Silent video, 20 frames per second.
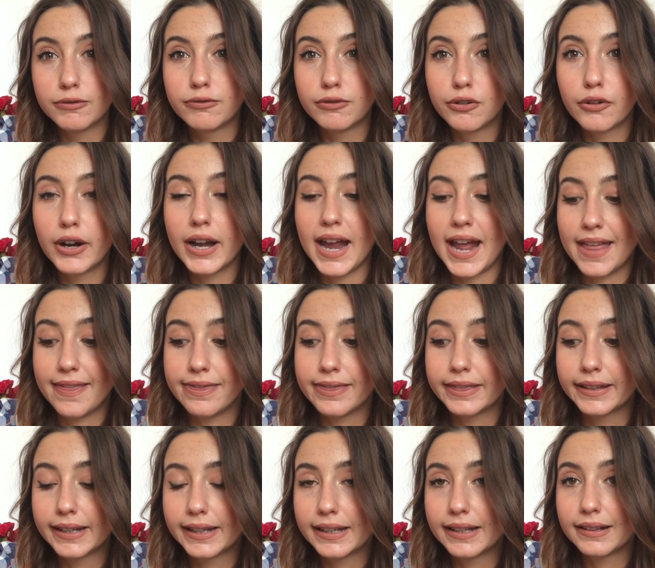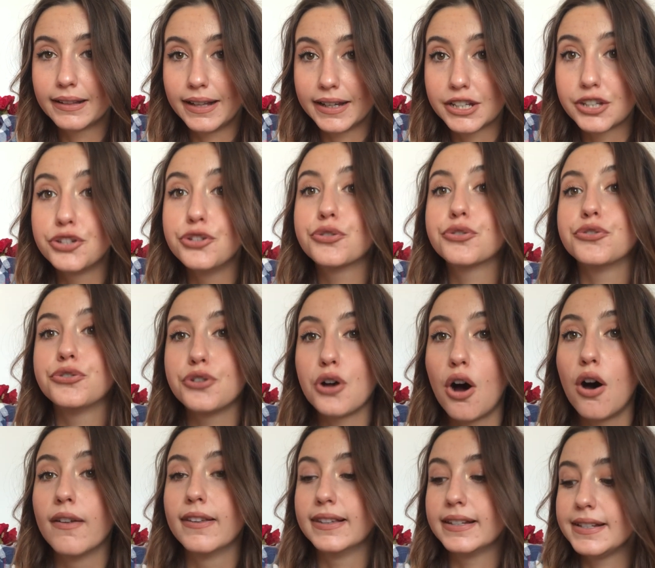floor, and like you could
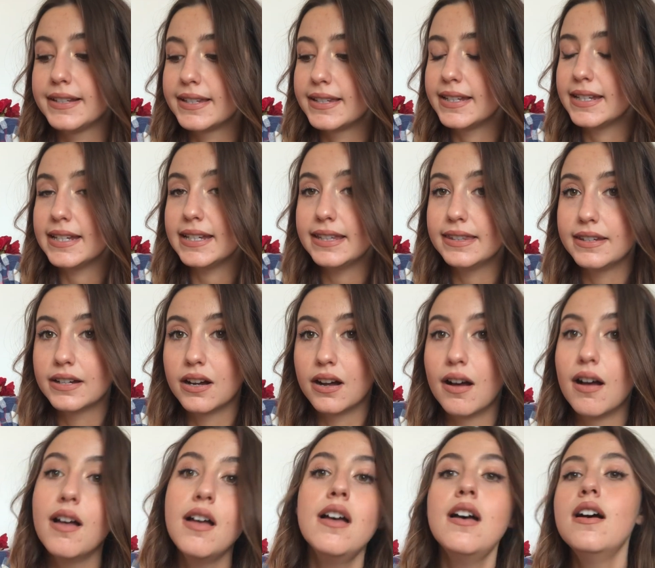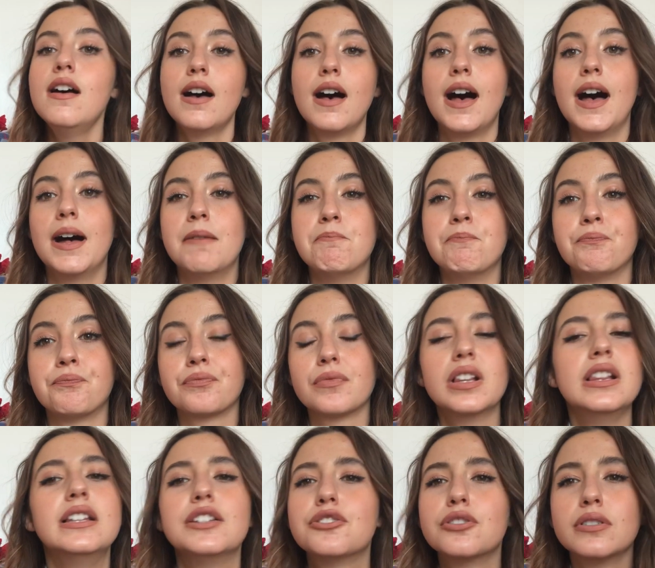only see the
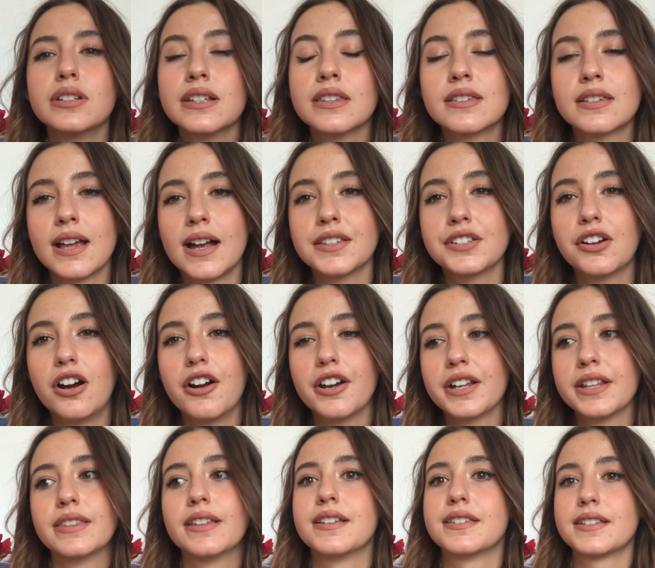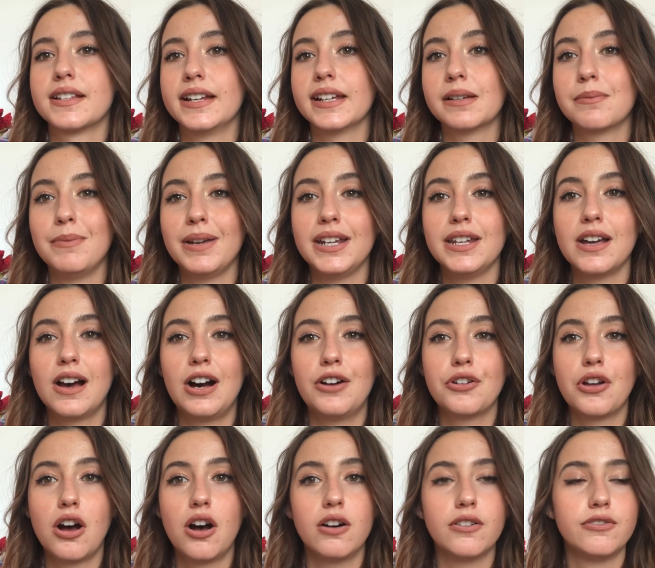little inside garden that's like made
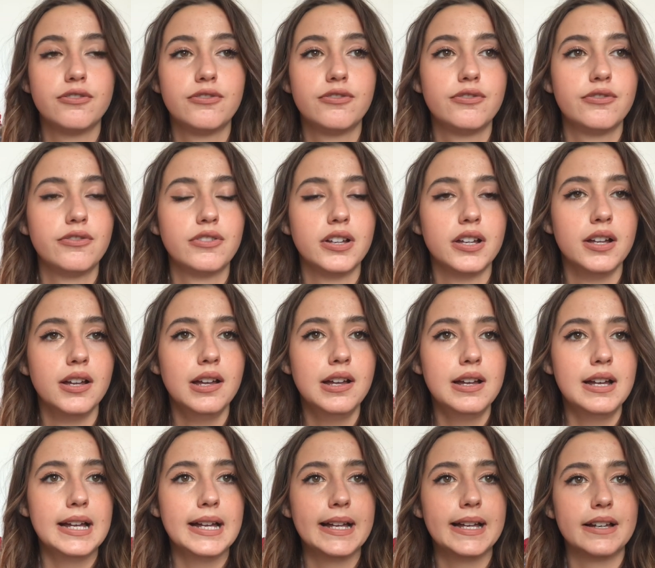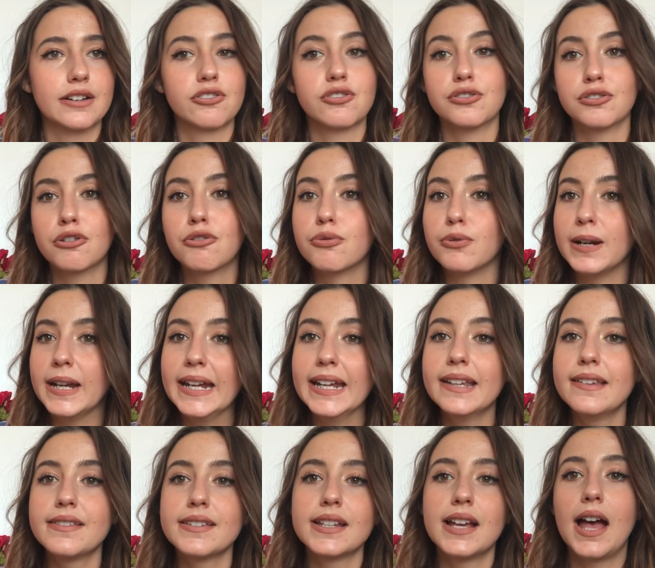out of
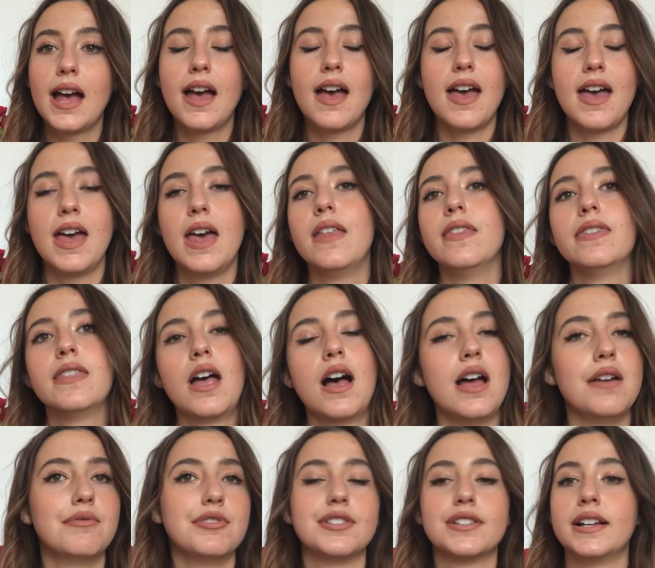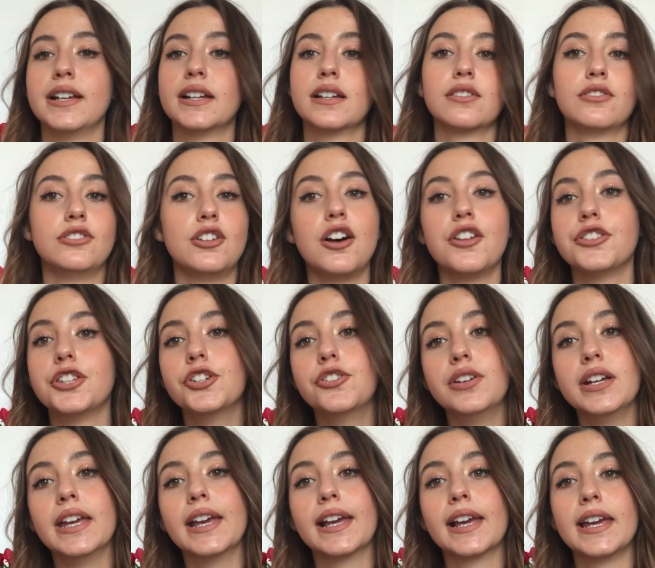concrete. And I was like not
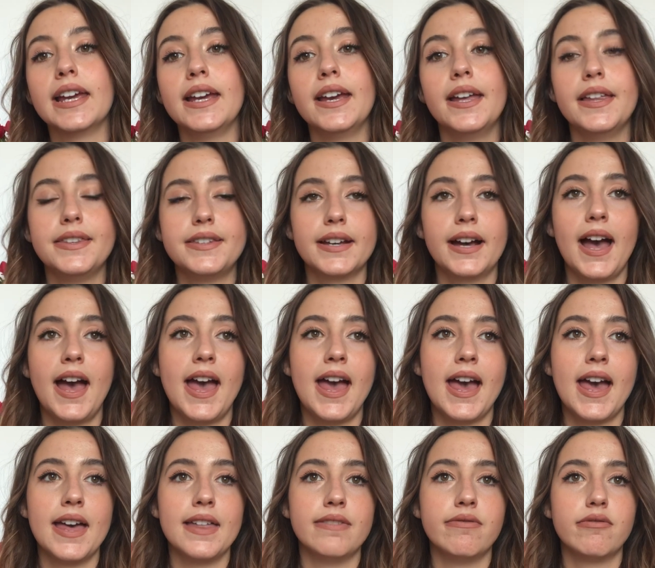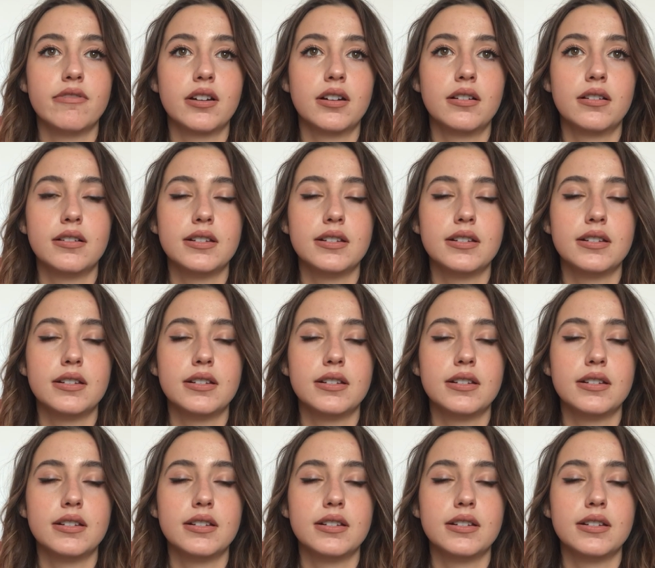doing it, and